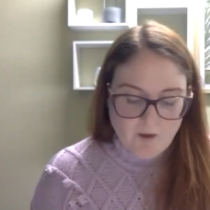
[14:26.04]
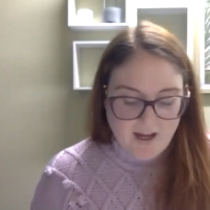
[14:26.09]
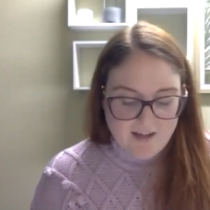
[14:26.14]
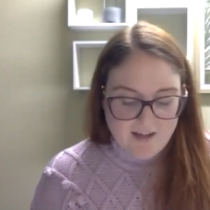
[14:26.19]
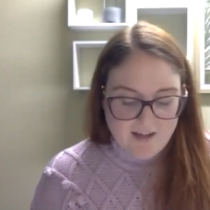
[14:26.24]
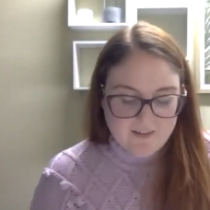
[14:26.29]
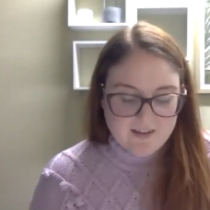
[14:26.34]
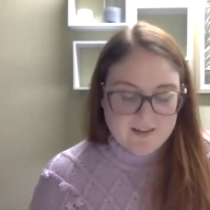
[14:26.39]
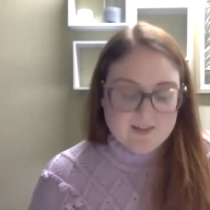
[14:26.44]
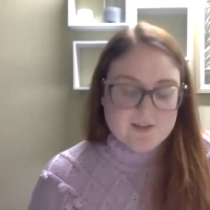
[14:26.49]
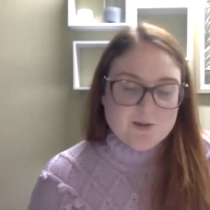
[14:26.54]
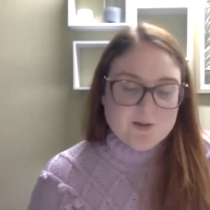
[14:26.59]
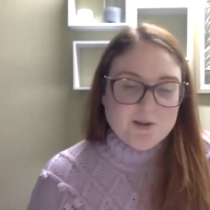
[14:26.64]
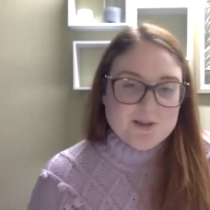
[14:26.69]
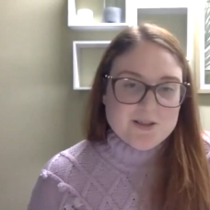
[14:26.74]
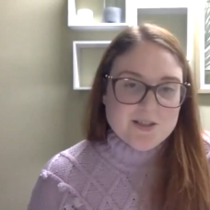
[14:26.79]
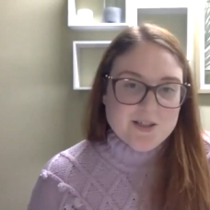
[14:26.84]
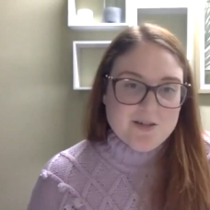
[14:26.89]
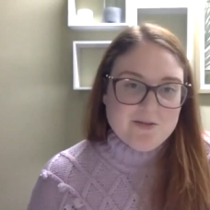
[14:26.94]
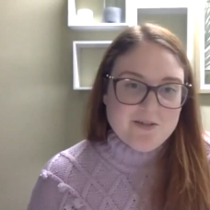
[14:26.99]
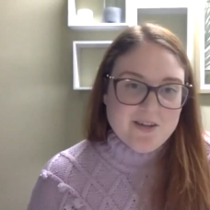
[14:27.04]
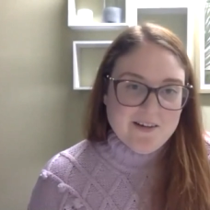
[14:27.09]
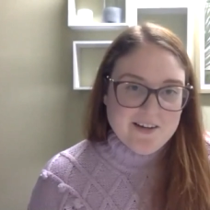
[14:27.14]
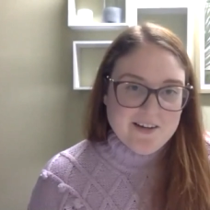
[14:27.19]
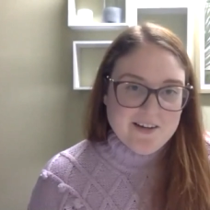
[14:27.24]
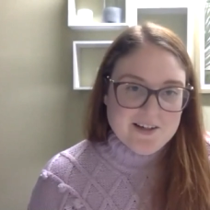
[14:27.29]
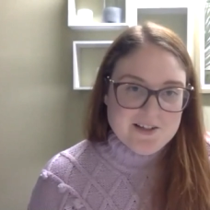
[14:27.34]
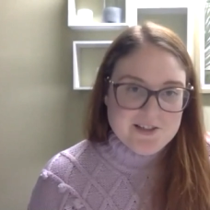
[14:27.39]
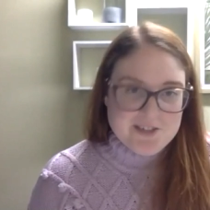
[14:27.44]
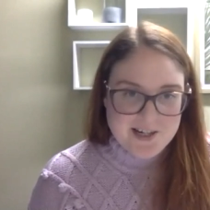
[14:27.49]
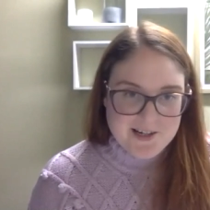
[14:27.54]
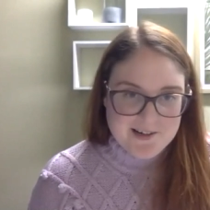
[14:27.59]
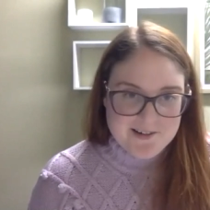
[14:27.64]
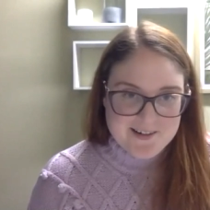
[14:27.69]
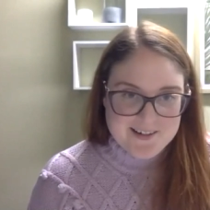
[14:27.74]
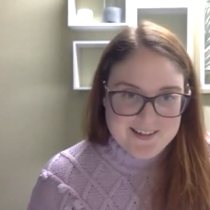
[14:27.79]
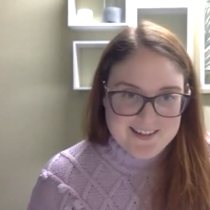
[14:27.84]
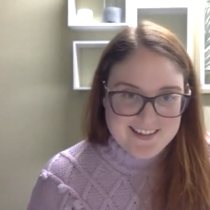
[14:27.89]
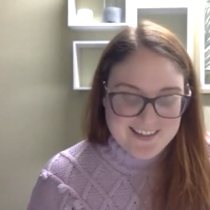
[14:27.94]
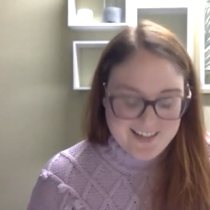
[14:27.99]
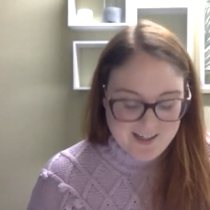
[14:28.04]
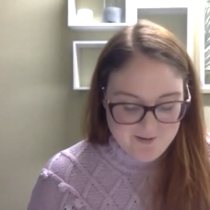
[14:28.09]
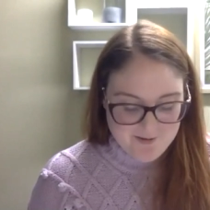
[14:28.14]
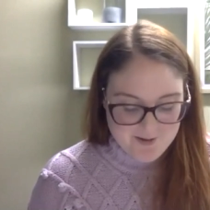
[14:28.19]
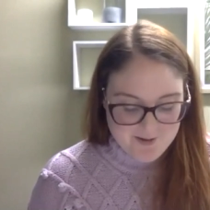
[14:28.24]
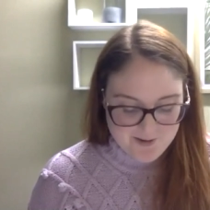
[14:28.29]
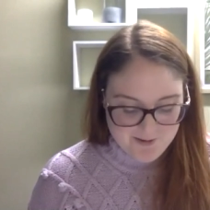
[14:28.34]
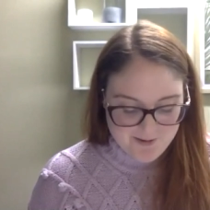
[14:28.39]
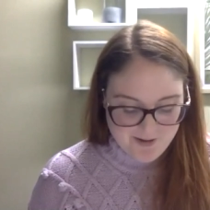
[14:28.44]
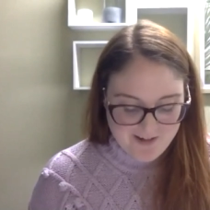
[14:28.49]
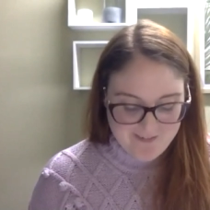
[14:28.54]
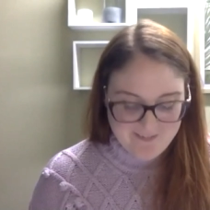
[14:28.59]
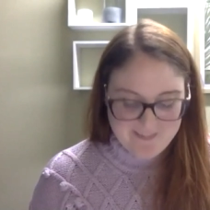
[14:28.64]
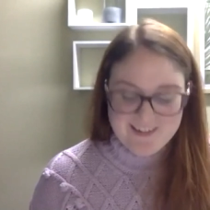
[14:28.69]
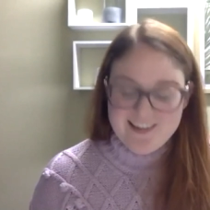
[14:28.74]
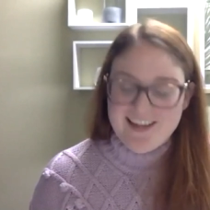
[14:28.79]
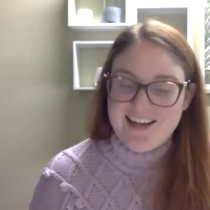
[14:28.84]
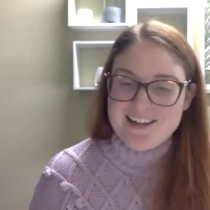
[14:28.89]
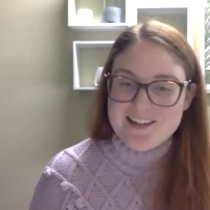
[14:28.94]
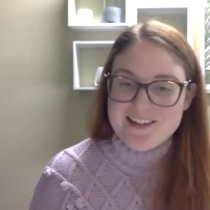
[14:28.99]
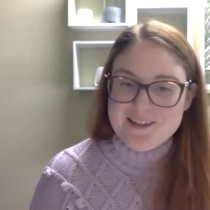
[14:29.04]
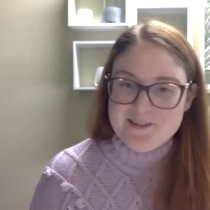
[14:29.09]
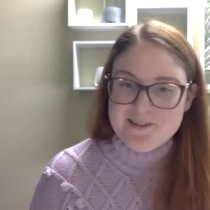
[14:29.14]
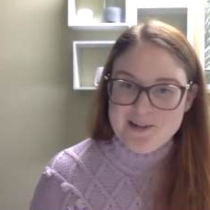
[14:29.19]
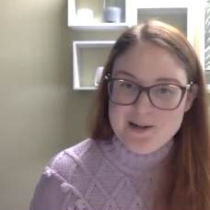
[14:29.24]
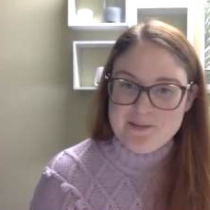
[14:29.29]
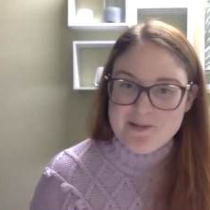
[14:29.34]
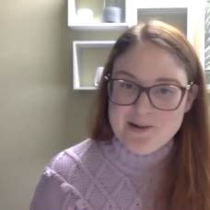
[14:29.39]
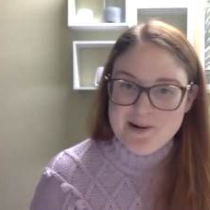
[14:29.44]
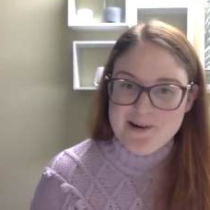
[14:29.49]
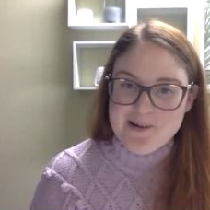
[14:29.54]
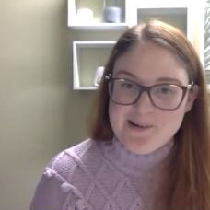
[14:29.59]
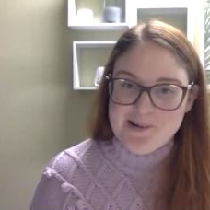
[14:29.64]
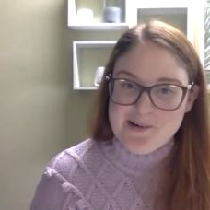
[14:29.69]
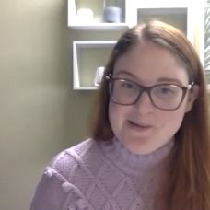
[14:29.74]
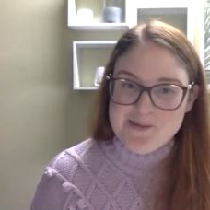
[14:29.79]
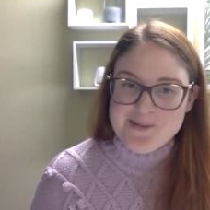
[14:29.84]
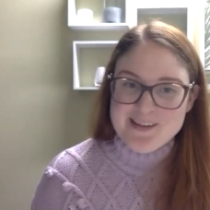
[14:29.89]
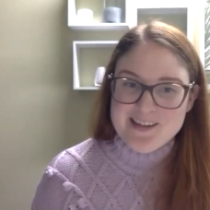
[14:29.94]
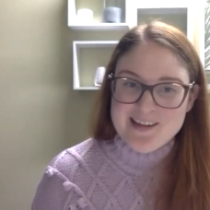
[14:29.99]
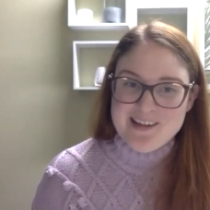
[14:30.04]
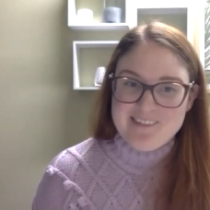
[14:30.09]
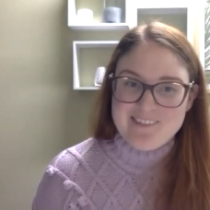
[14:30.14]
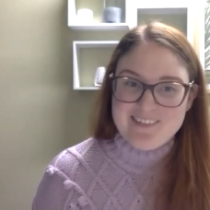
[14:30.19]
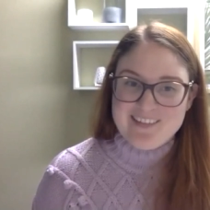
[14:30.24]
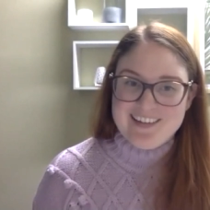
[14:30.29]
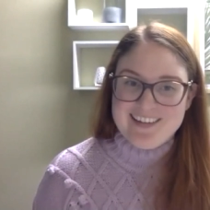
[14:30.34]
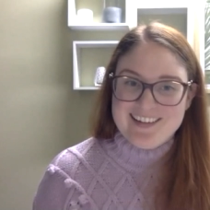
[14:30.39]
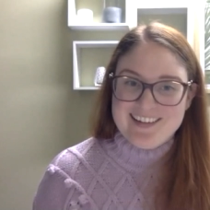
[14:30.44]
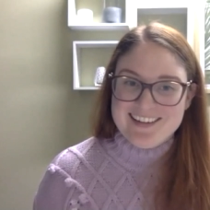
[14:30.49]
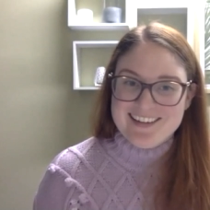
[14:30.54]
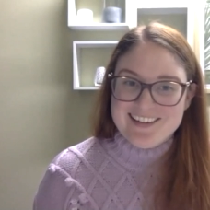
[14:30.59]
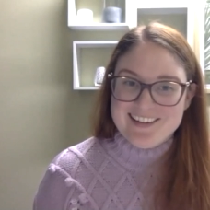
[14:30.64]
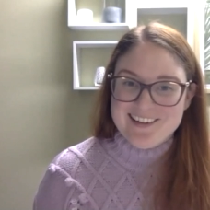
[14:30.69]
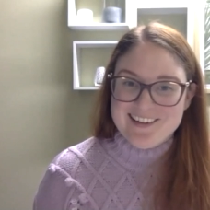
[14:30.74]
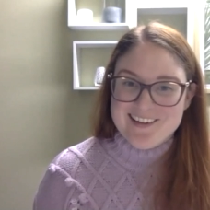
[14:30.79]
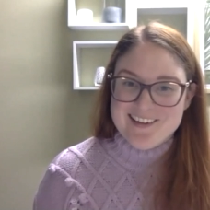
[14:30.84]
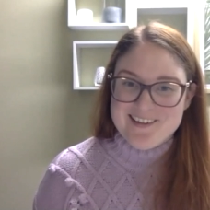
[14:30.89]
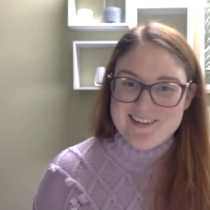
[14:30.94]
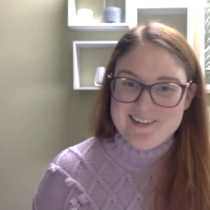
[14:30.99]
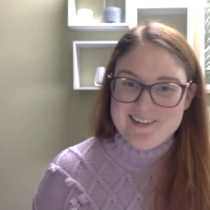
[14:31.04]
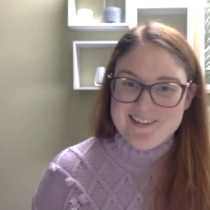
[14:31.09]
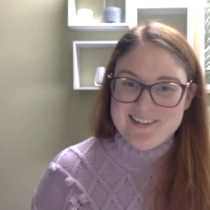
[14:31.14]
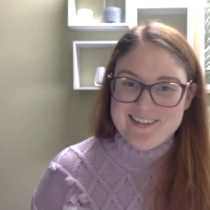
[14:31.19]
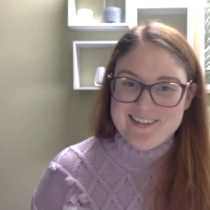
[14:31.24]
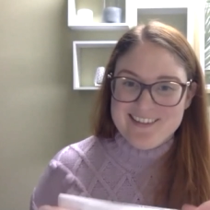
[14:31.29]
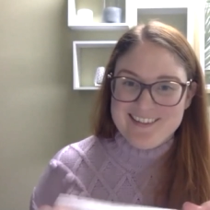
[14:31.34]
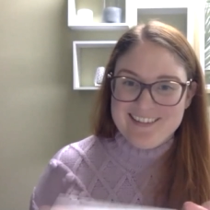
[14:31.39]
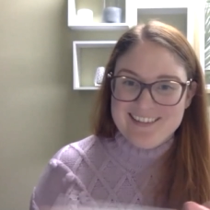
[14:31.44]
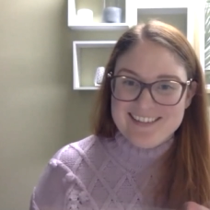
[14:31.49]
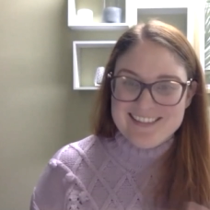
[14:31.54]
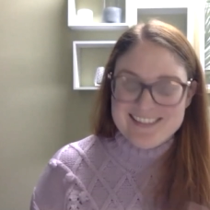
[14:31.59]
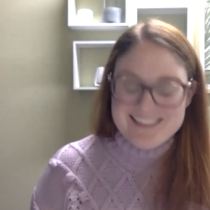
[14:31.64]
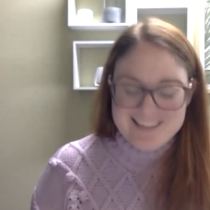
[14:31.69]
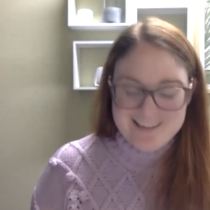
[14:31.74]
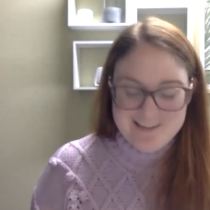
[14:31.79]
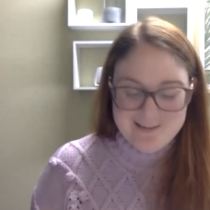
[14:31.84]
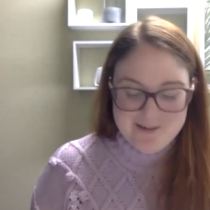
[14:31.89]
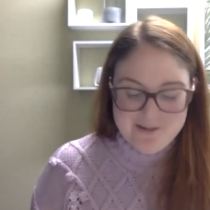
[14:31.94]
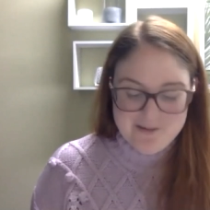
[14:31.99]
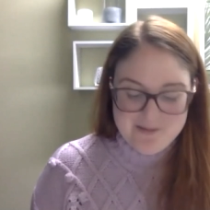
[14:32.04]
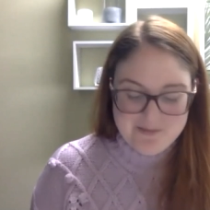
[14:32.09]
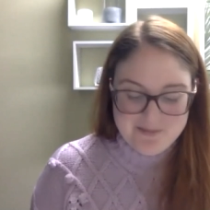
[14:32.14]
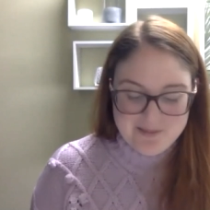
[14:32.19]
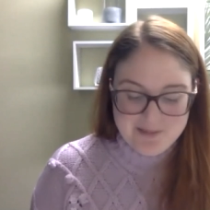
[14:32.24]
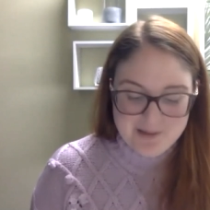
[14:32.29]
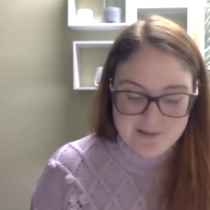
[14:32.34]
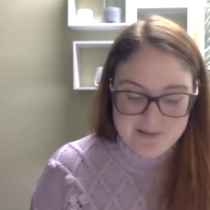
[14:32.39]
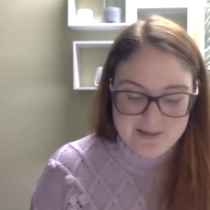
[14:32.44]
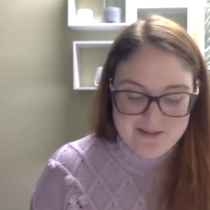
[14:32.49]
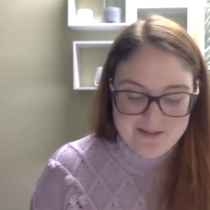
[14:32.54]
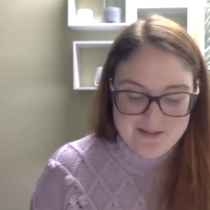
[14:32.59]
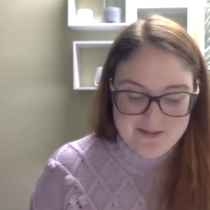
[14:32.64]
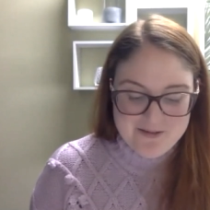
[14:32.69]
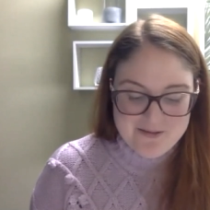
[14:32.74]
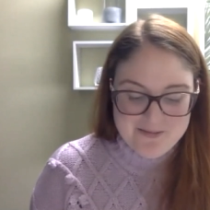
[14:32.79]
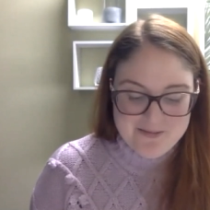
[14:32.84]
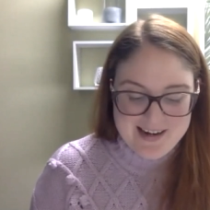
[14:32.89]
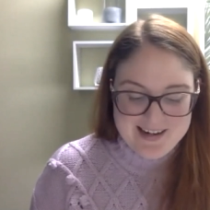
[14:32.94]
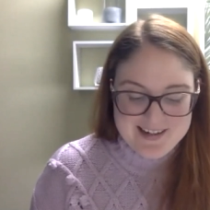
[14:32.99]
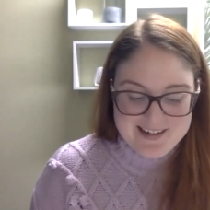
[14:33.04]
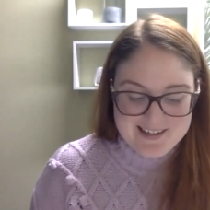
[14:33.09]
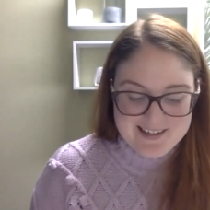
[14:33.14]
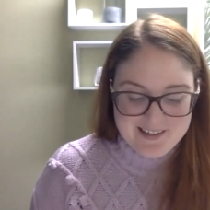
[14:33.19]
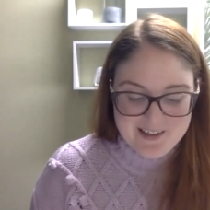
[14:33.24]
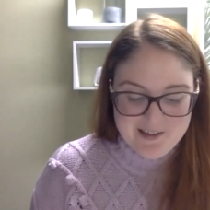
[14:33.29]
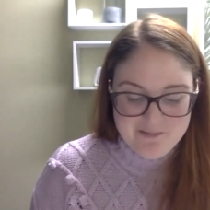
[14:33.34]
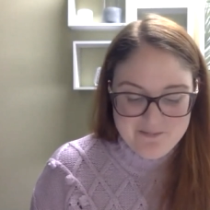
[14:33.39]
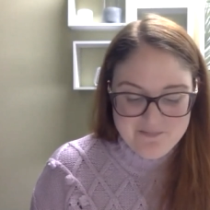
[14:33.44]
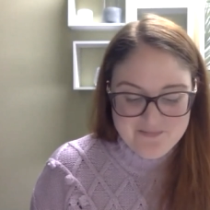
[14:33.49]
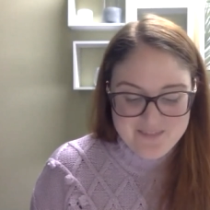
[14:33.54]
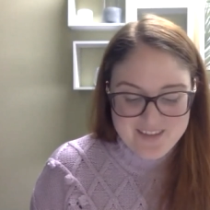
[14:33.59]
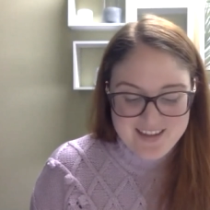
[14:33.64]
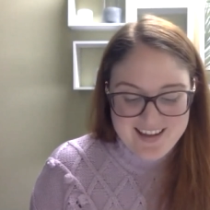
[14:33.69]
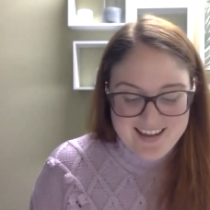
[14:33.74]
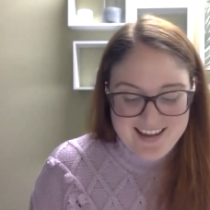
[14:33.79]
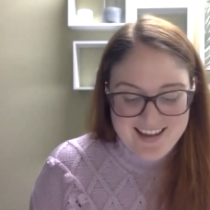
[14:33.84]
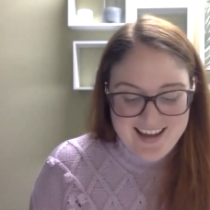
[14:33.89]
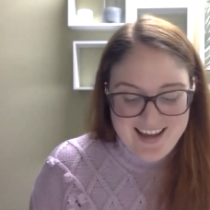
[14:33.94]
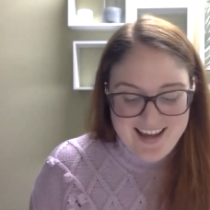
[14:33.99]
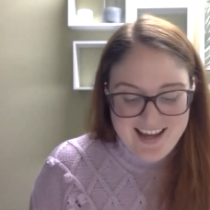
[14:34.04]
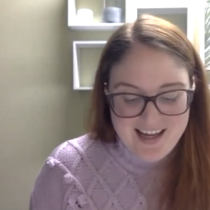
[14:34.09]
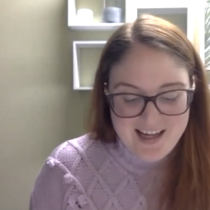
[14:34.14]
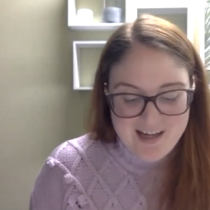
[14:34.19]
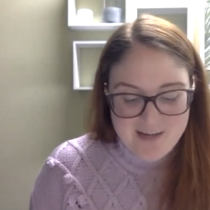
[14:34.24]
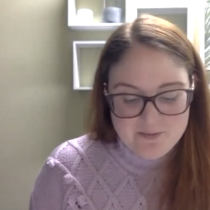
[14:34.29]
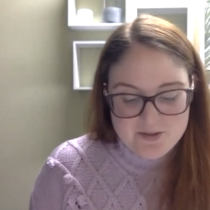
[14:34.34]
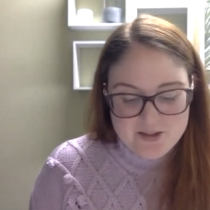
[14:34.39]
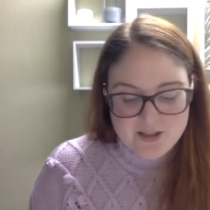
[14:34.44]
Aileen is also very generous enough to run the next 3 programs that I'm going to go through with you and just give you a little bit of information on.